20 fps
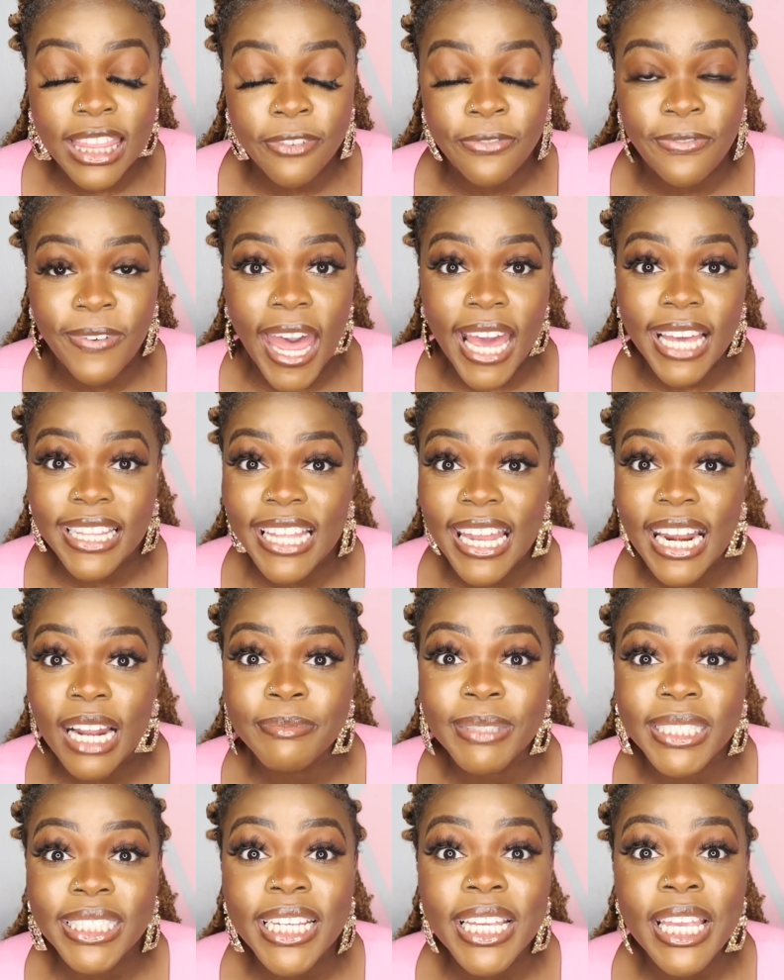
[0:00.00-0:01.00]
the fact that
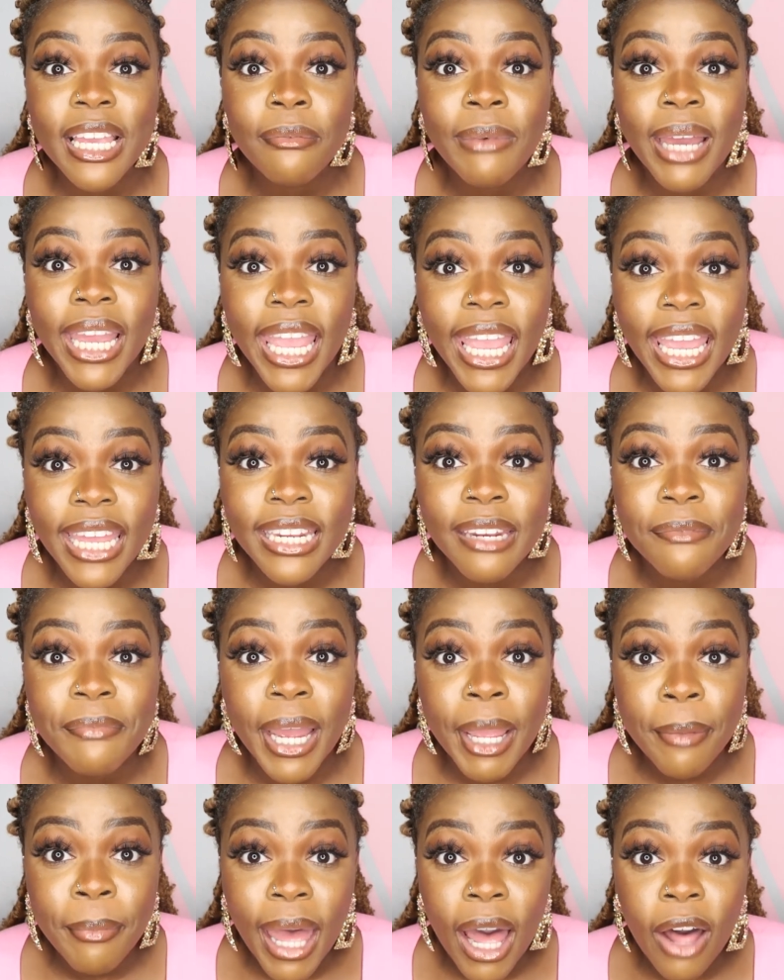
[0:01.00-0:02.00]
I'm sticking my hand in
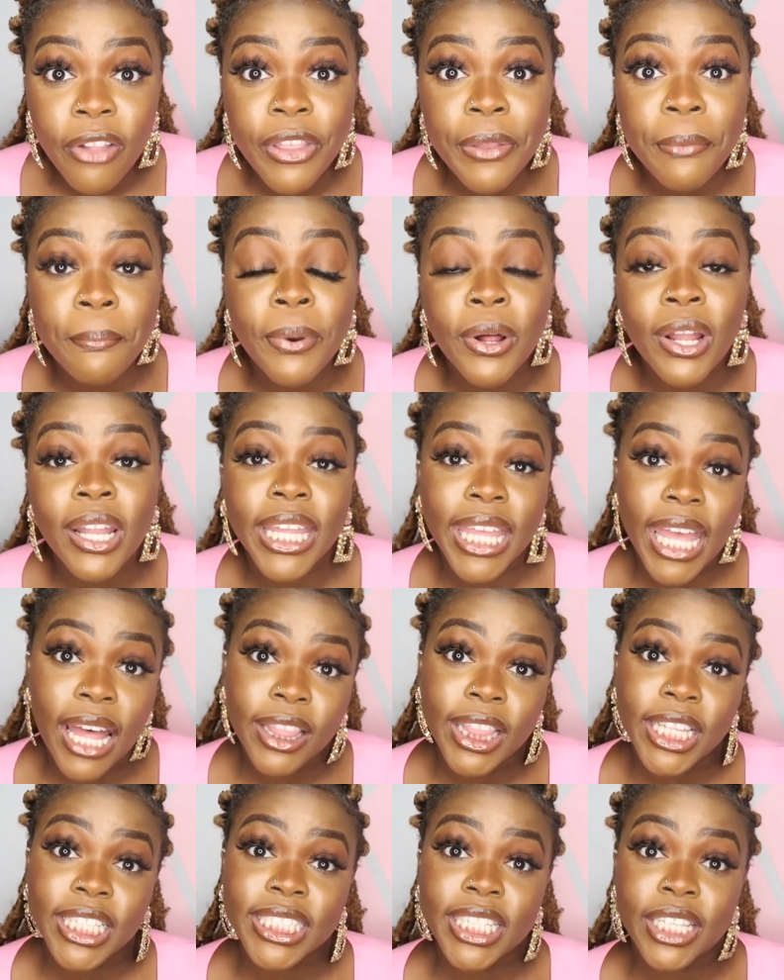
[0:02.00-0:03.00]
my mouth and pulling
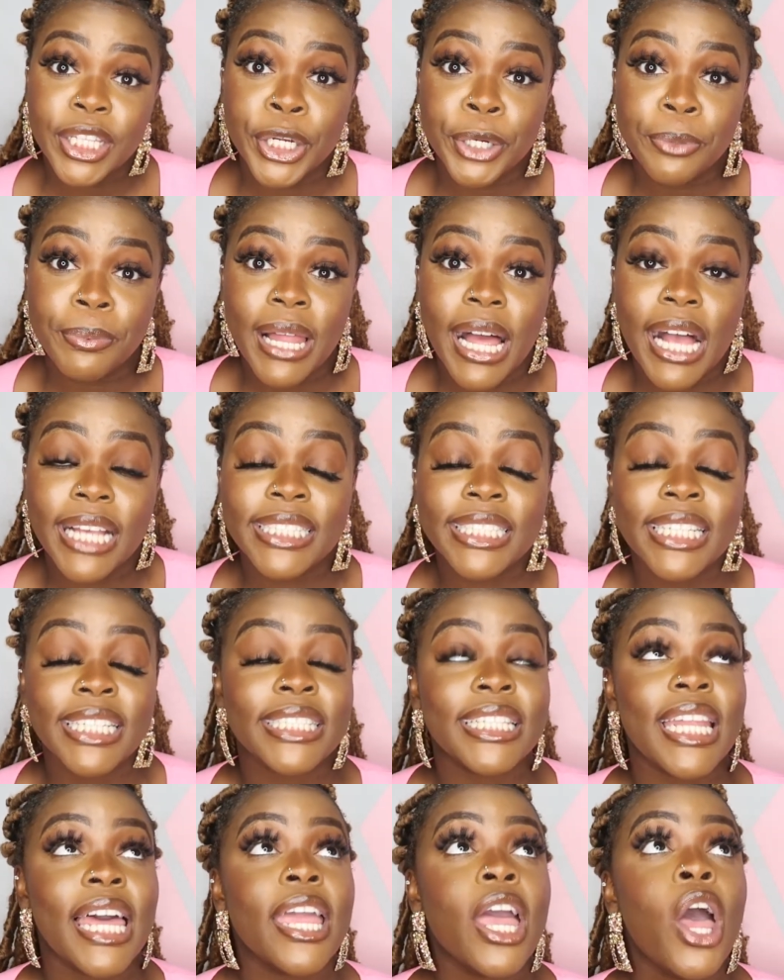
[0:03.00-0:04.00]
out these clear
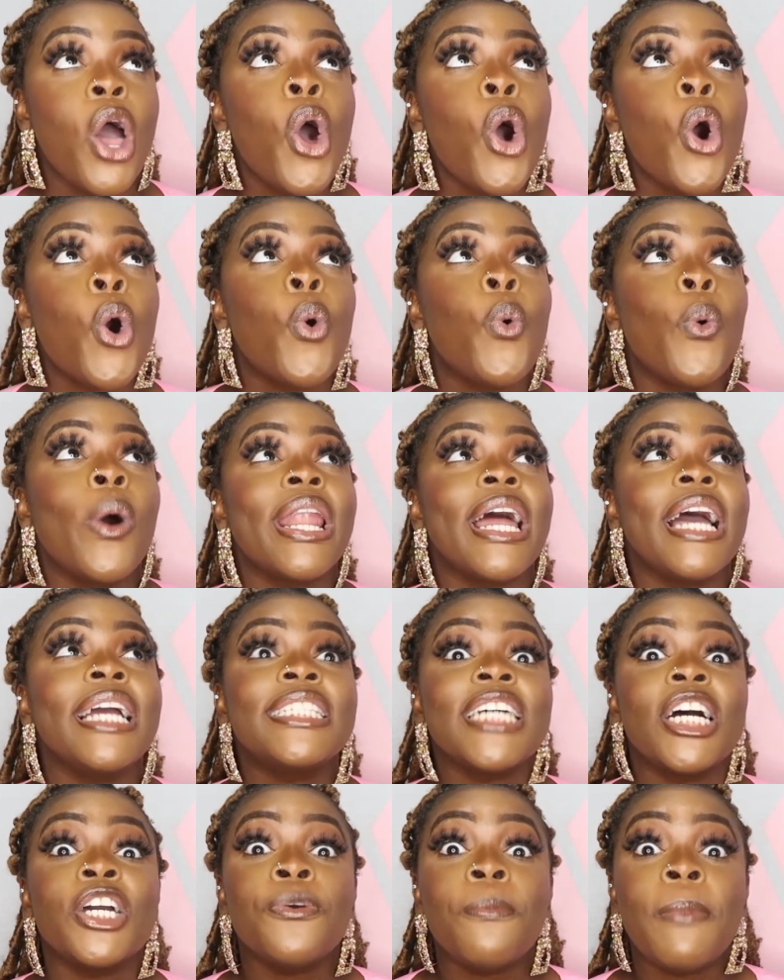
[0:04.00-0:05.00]
plastics. Like when I
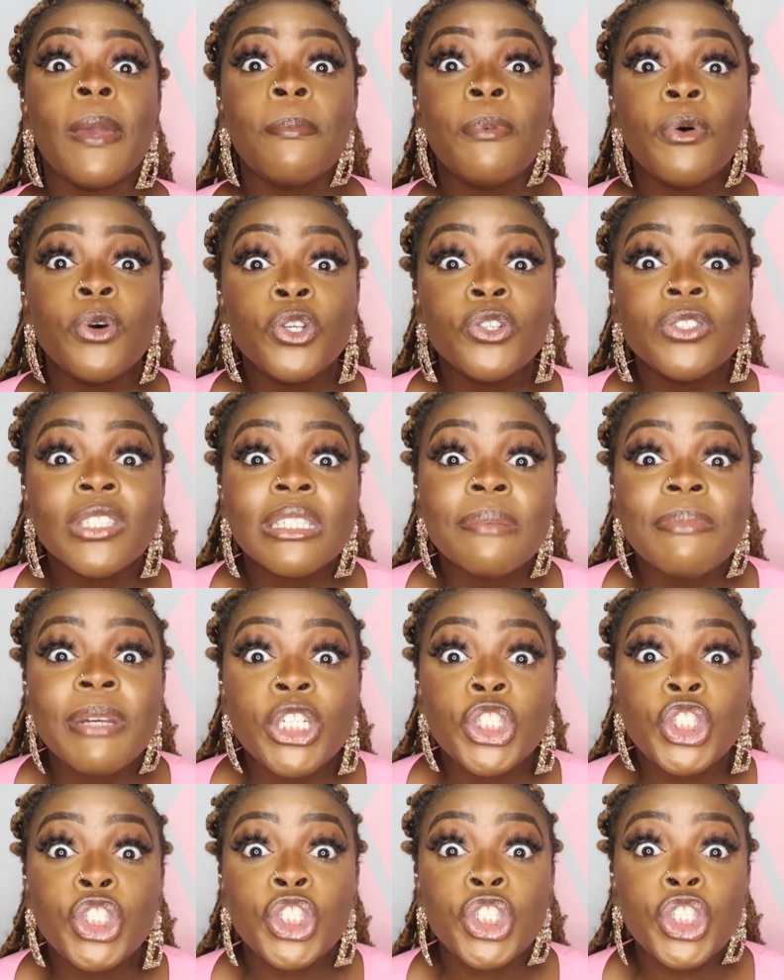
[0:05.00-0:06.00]
tell you, people used to
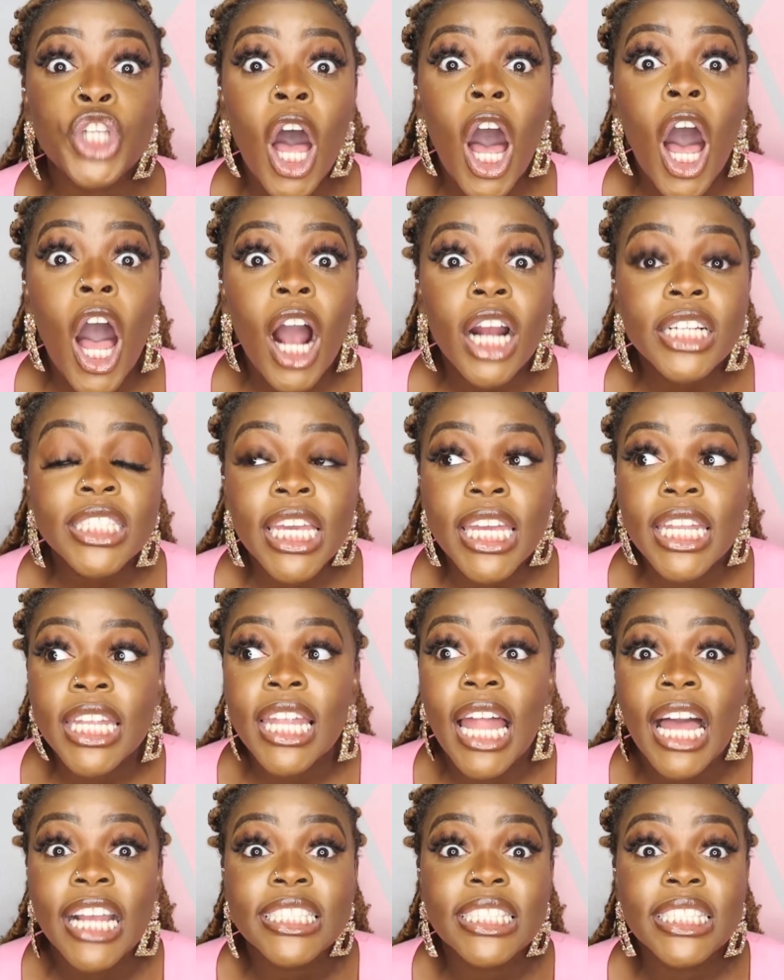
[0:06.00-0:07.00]
be shocked and
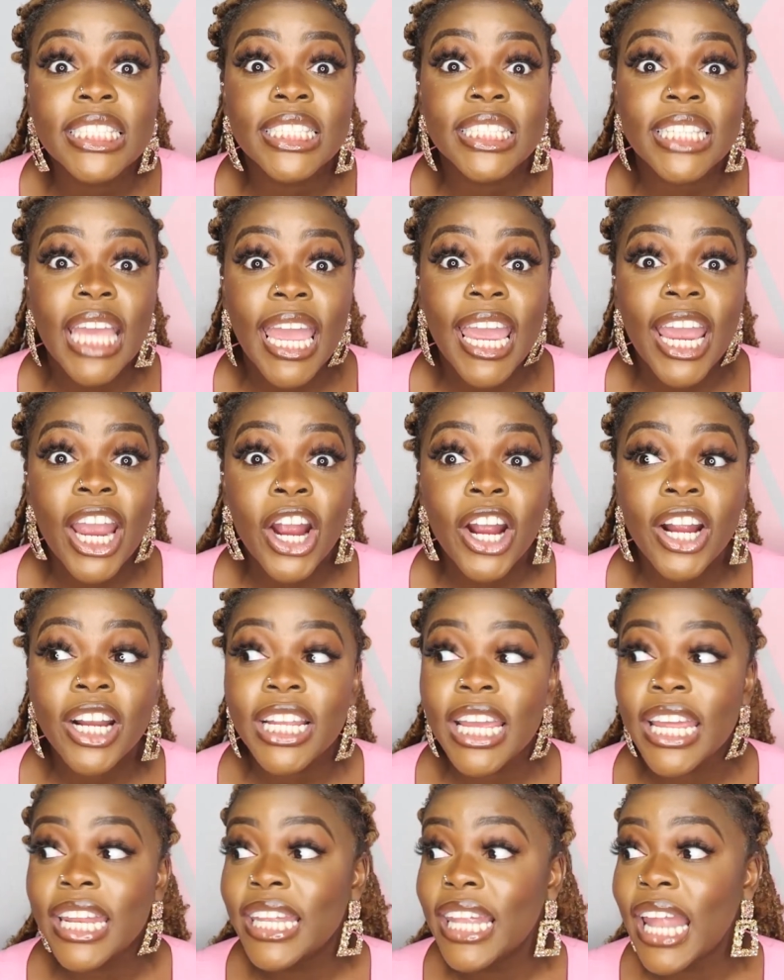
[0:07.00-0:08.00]
like
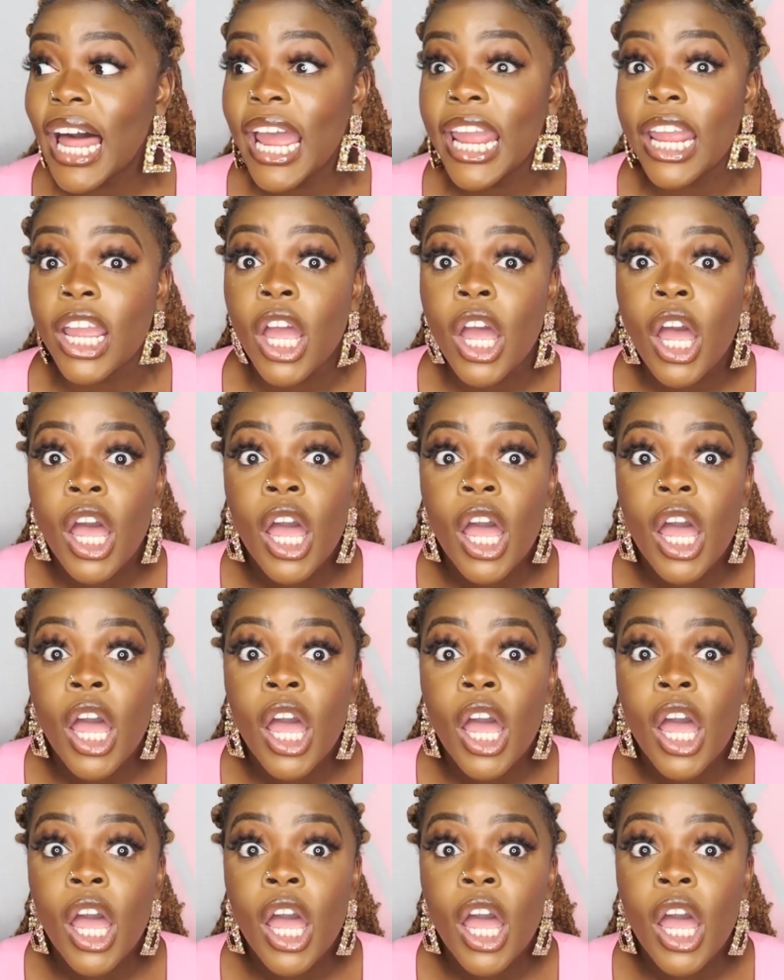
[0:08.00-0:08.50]
scared and like